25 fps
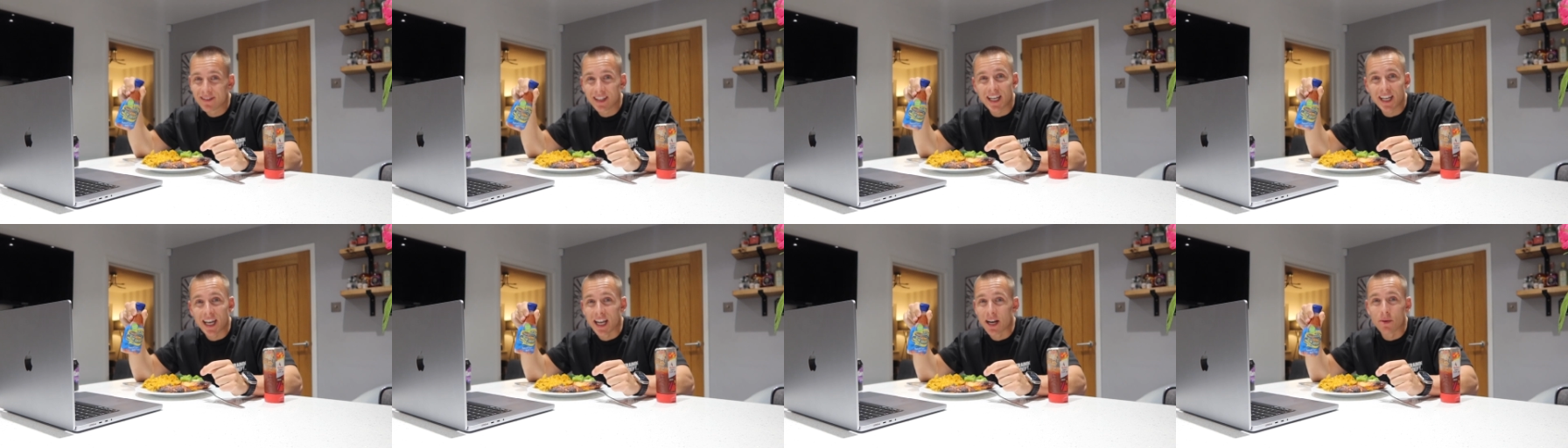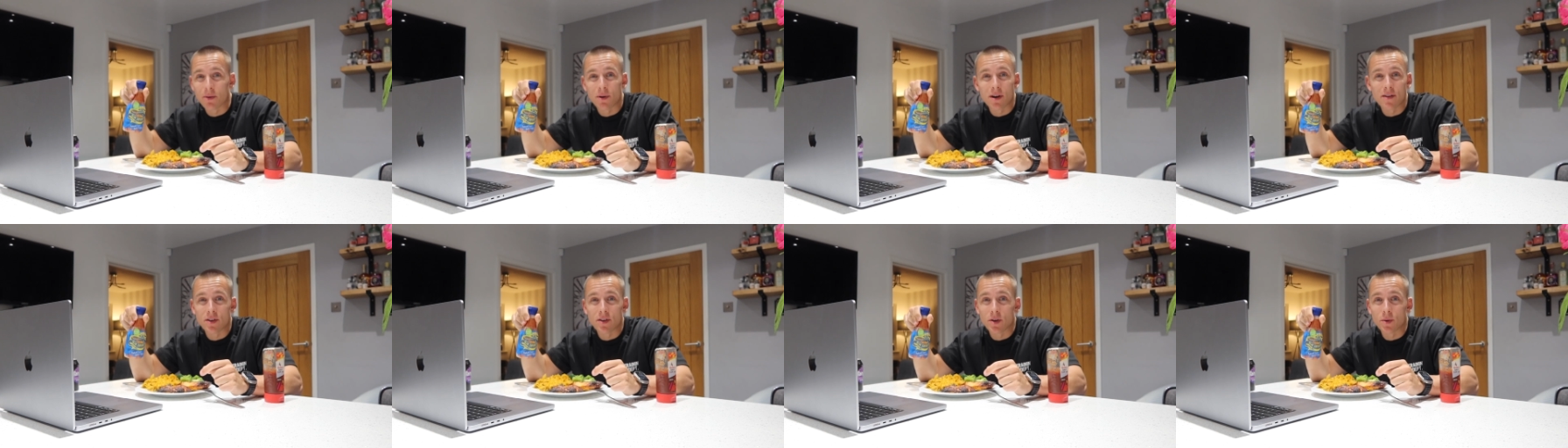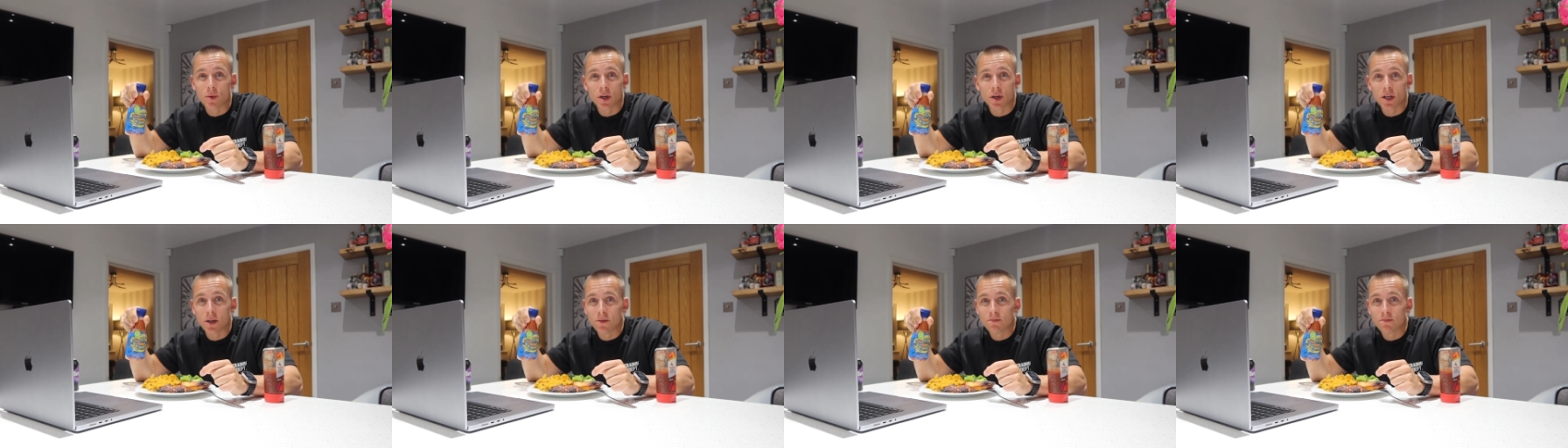get it wherever you
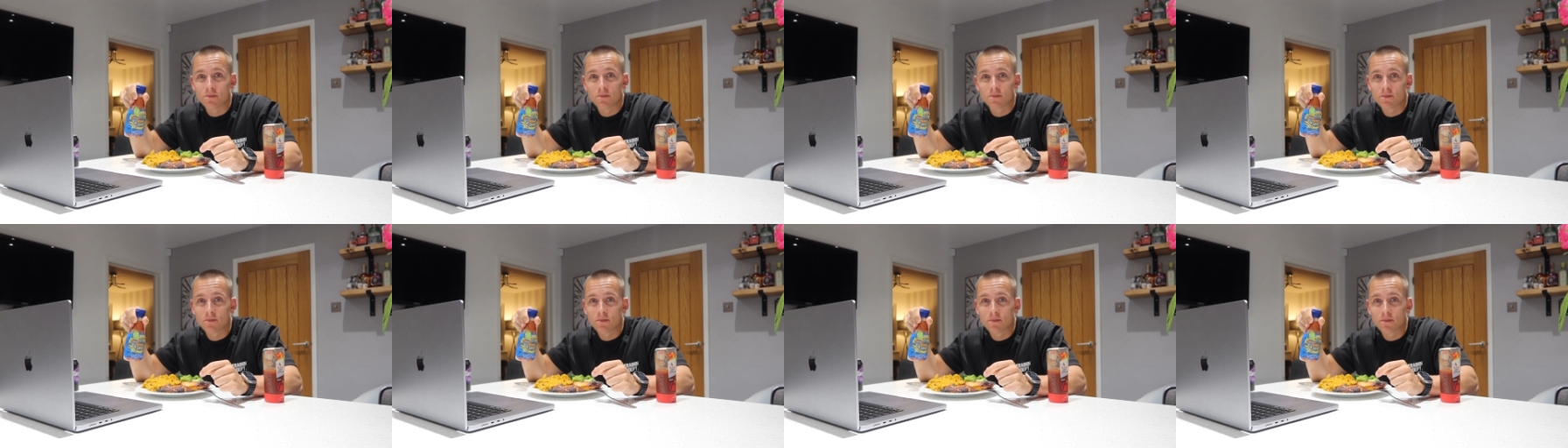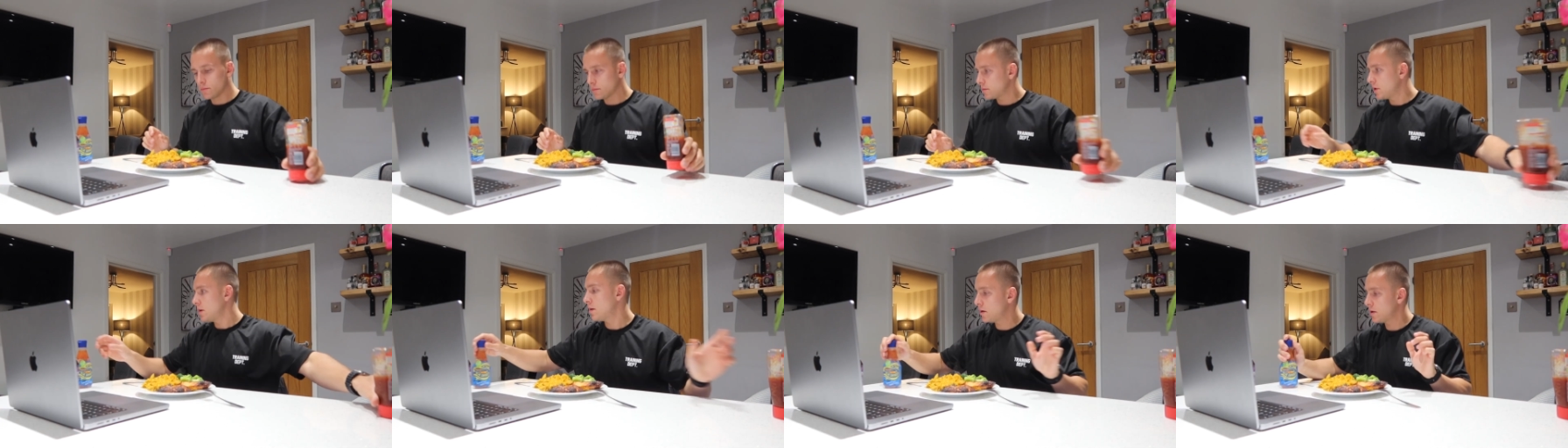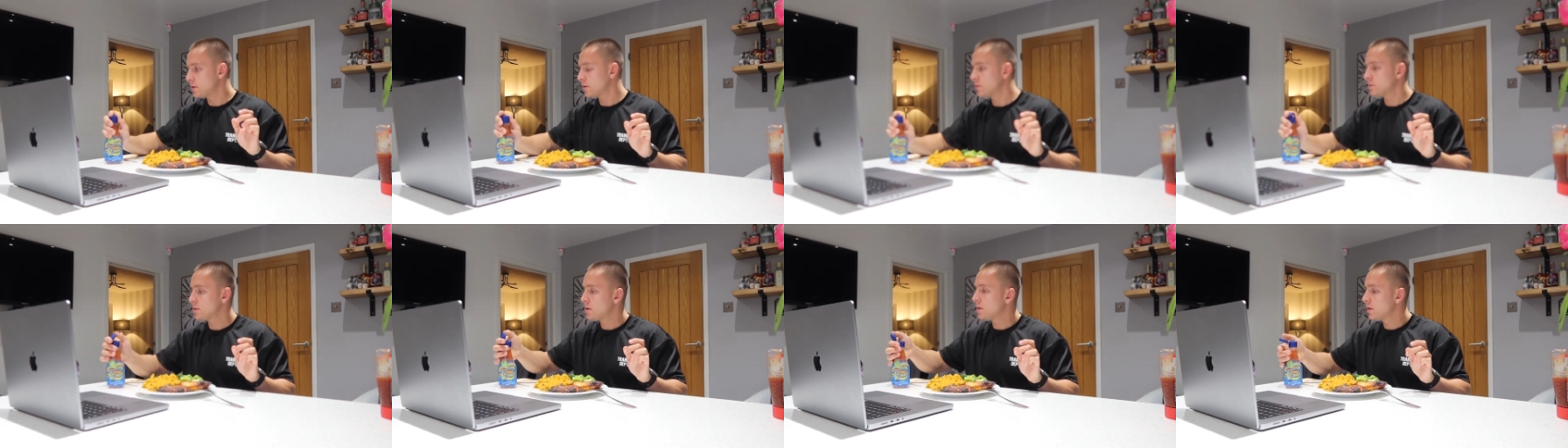want it.
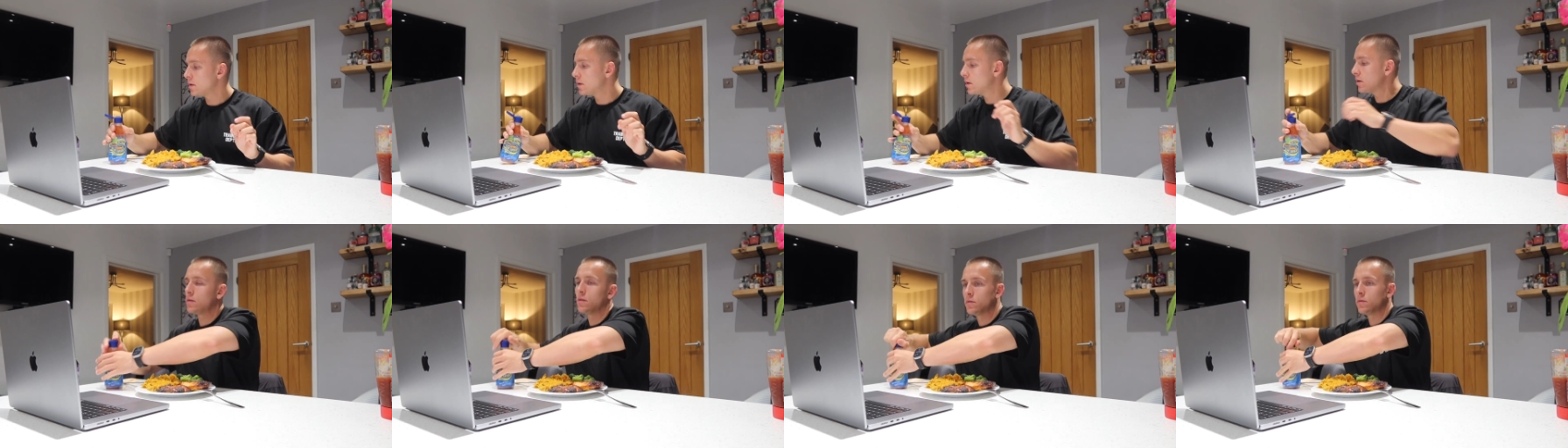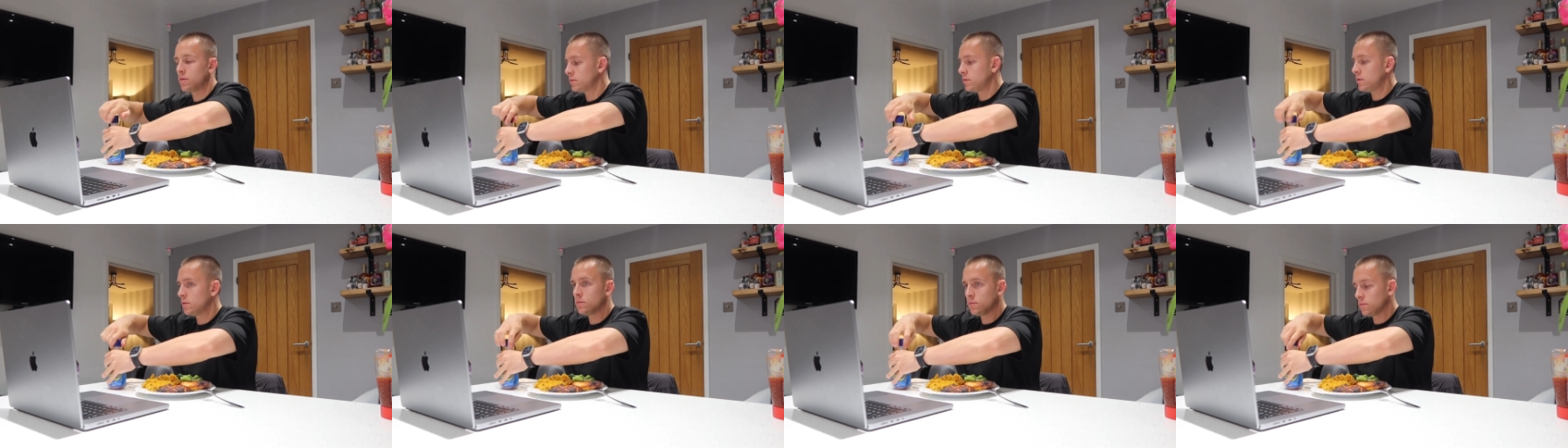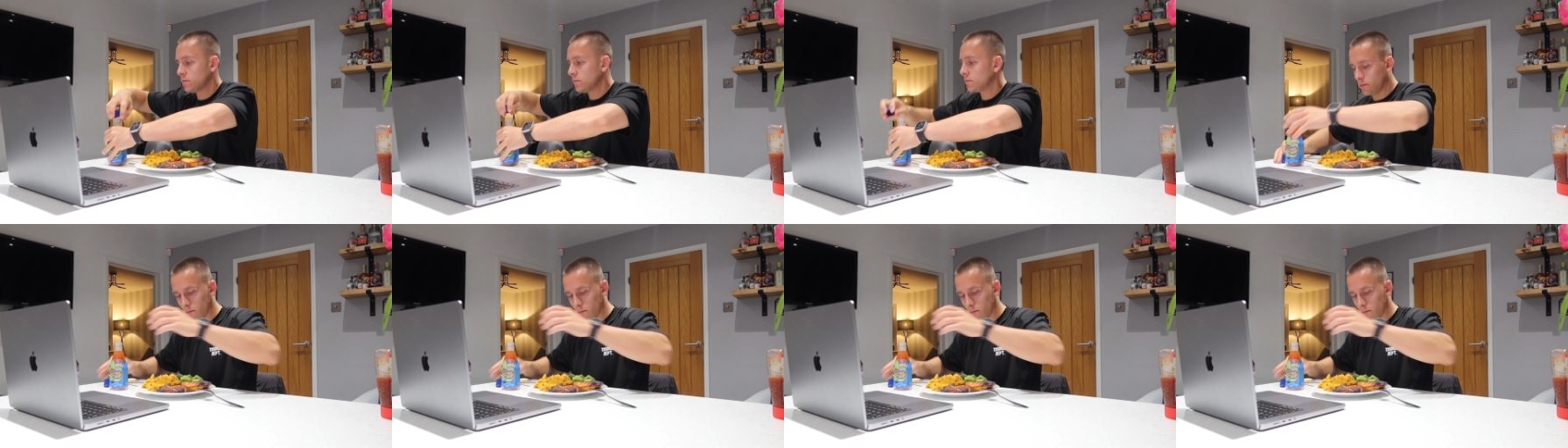I change it for real.